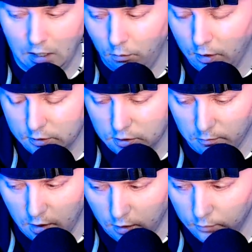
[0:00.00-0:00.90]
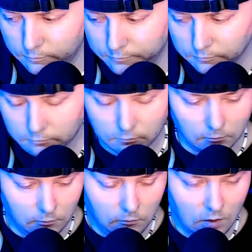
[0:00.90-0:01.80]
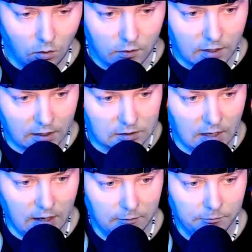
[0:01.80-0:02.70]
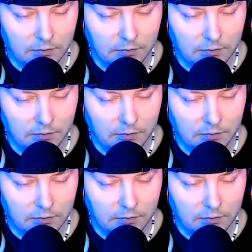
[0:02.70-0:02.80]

I'll watch tomorrow or the next day